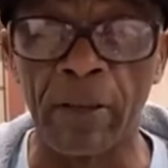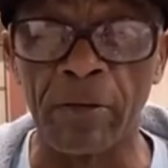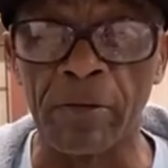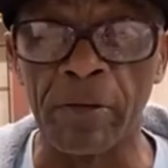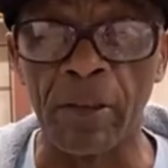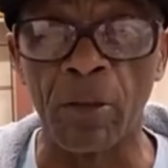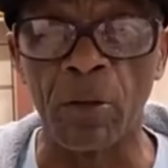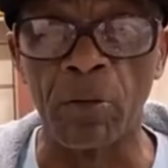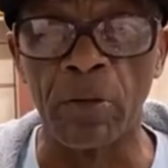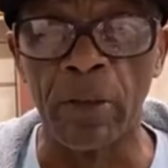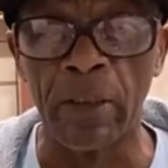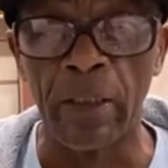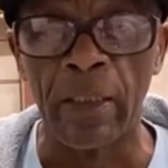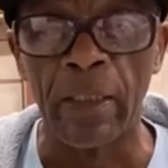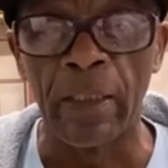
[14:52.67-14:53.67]
So
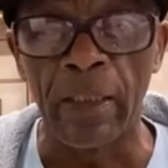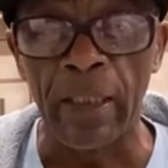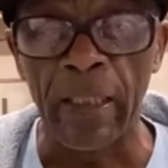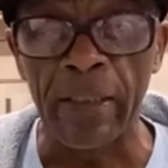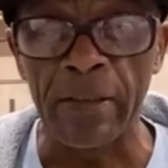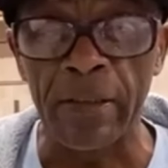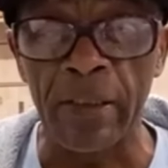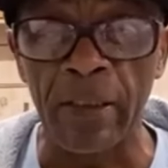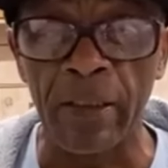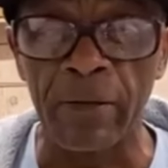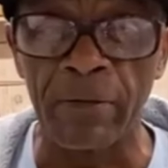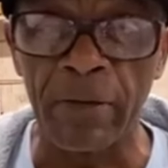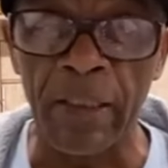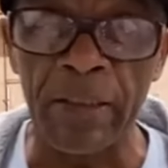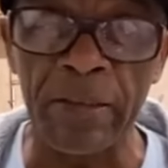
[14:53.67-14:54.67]
let's
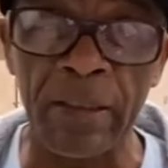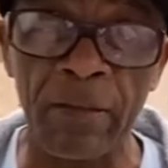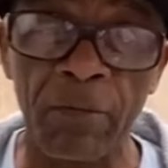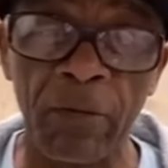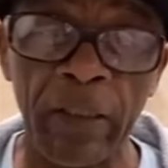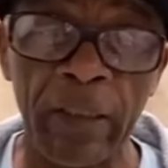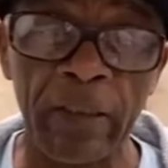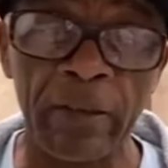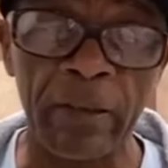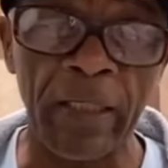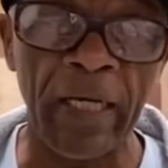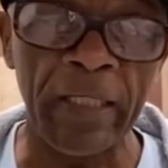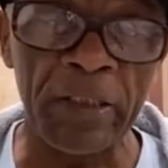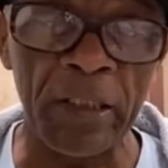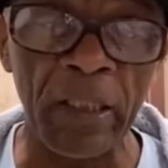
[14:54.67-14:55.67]
see if we can
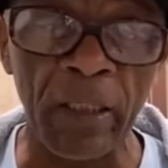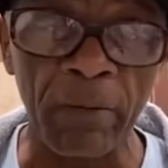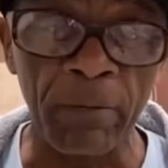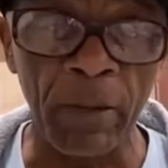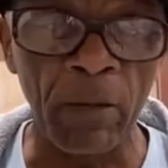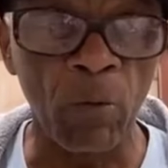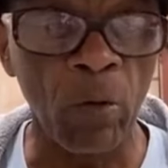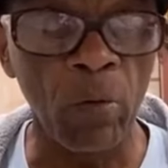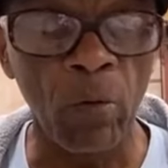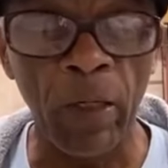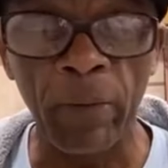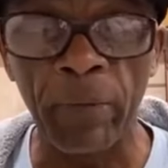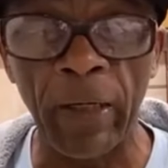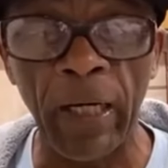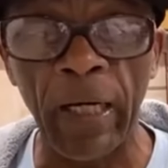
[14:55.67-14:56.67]
catch up, man. We're
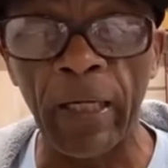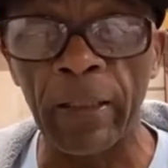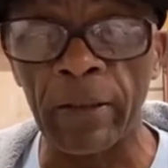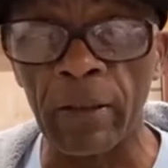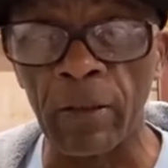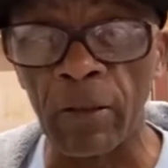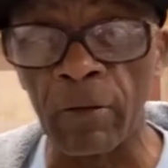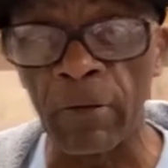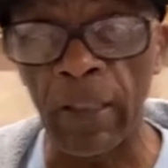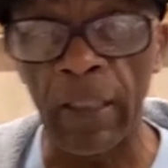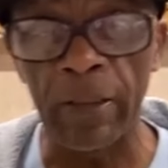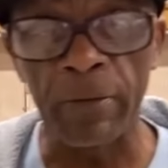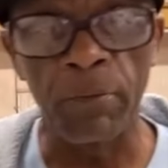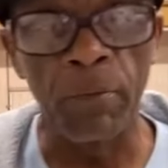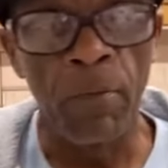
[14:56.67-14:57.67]
way behind. Them
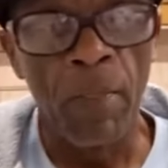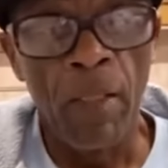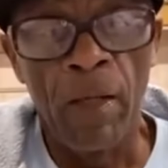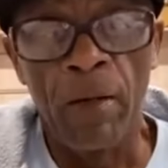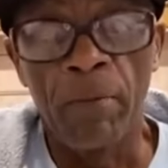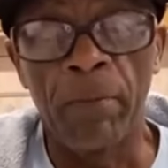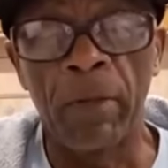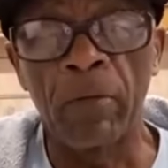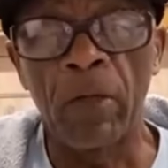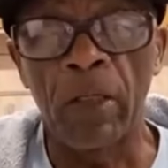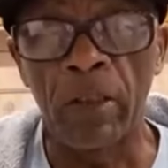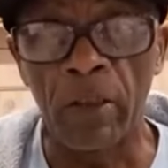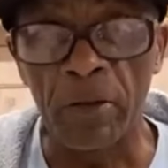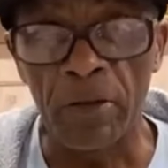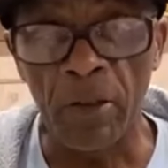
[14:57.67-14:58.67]
guys have been
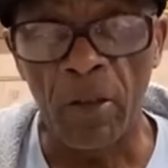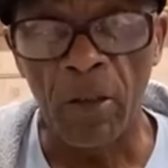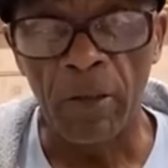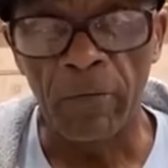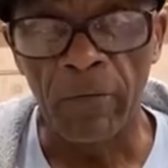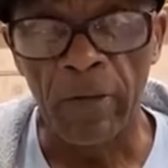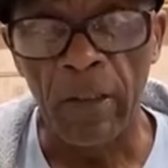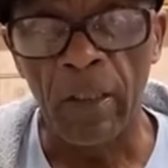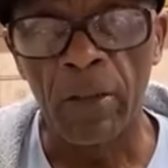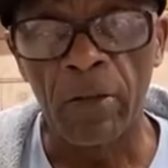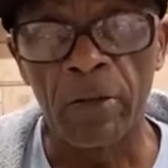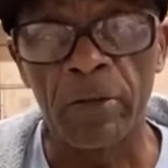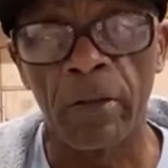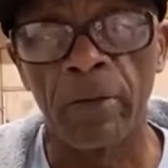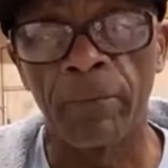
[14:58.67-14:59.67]
running those cars for
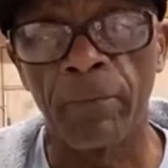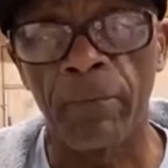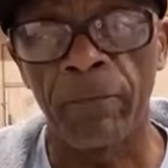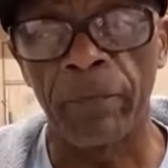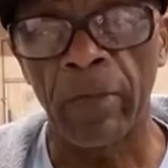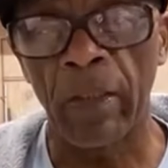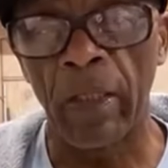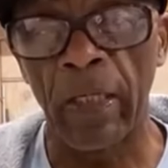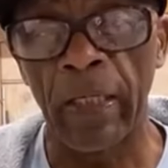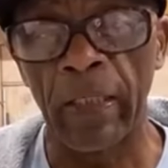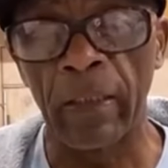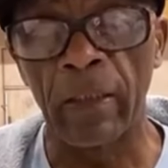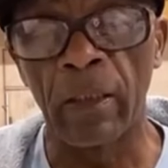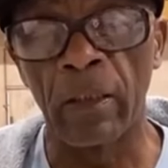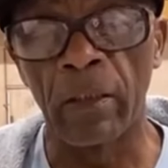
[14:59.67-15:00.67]
years, and